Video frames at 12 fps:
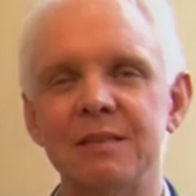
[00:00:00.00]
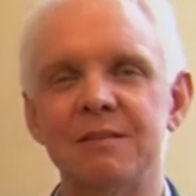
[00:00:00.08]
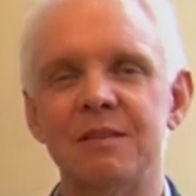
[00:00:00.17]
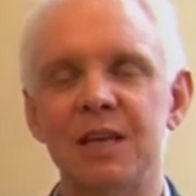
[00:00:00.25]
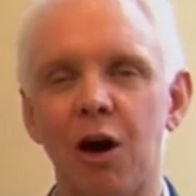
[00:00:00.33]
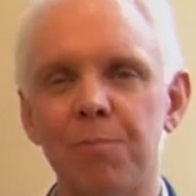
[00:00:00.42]

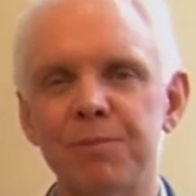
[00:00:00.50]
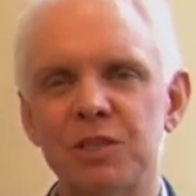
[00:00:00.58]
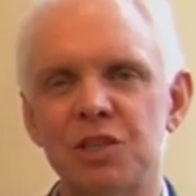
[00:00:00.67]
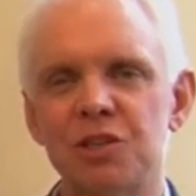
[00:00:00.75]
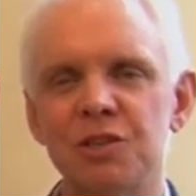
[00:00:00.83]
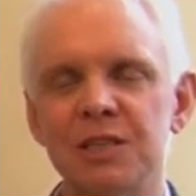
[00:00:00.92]
is the
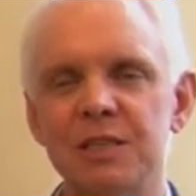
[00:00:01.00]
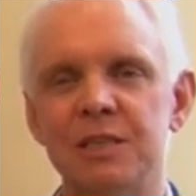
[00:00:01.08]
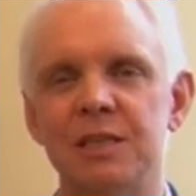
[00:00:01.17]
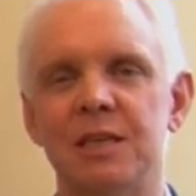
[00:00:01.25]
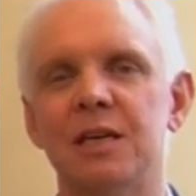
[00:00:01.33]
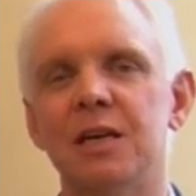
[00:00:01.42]

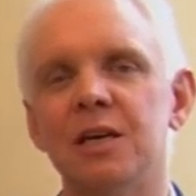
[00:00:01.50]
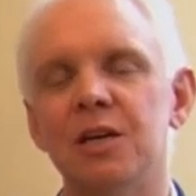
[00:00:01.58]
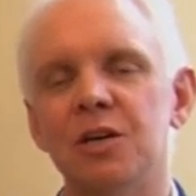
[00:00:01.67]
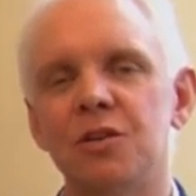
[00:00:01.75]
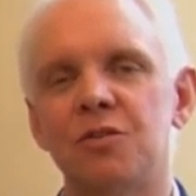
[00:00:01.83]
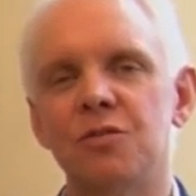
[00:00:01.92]
opportunity
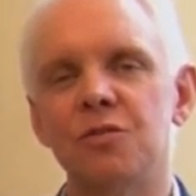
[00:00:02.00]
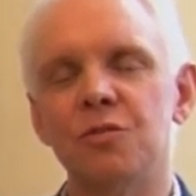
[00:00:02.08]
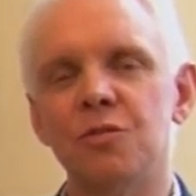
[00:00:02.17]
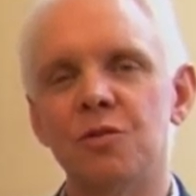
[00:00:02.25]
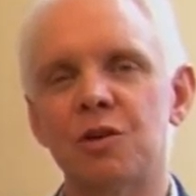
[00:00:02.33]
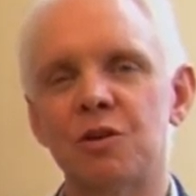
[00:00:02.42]

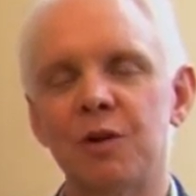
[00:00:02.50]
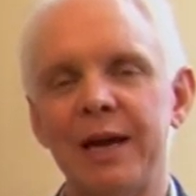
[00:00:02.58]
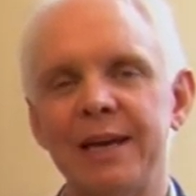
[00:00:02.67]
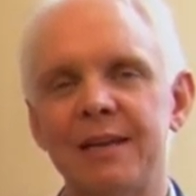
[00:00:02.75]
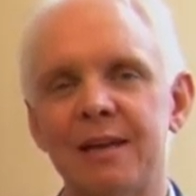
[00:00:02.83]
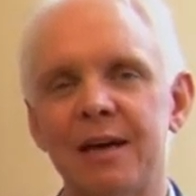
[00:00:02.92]
to
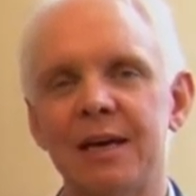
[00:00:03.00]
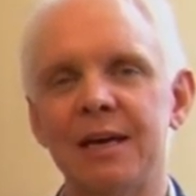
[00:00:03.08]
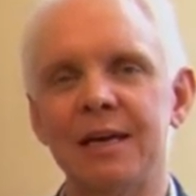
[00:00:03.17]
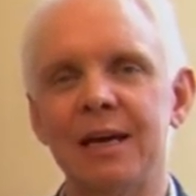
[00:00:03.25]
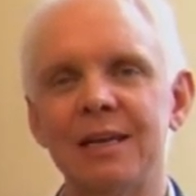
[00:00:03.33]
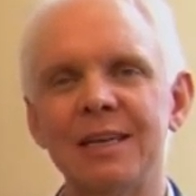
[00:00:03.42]
create
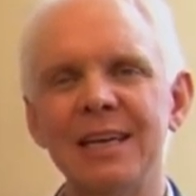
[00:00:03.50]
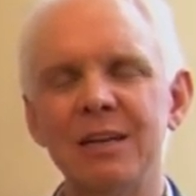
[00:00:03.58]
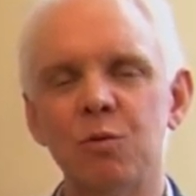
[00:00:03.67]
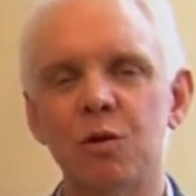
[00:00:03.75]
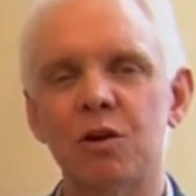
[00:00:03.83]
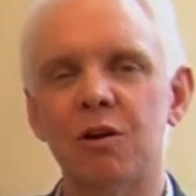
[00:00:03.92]
a
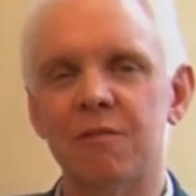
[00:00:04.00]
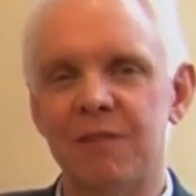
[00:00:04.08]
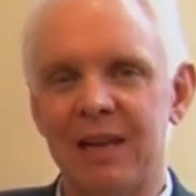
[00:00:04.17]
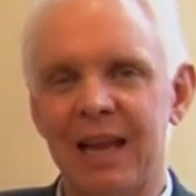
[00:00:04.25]
network of